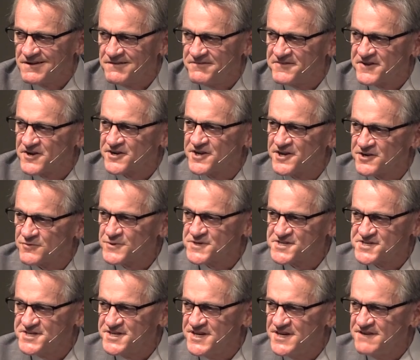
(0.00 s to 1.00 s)
They're going to
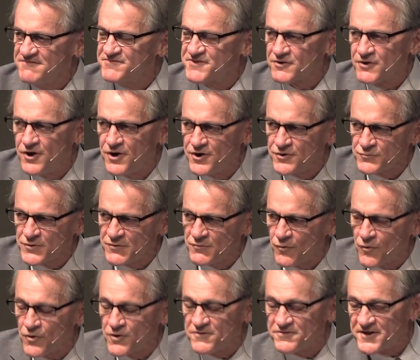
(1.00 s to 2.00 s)
receive their own
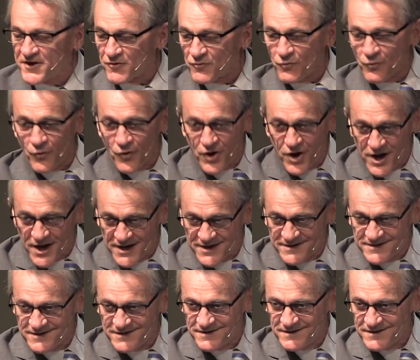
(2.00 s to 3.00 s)
reward. They're
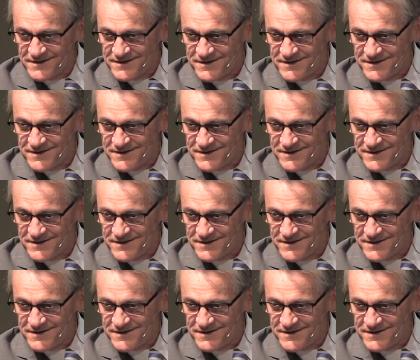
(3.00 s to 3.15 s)
one,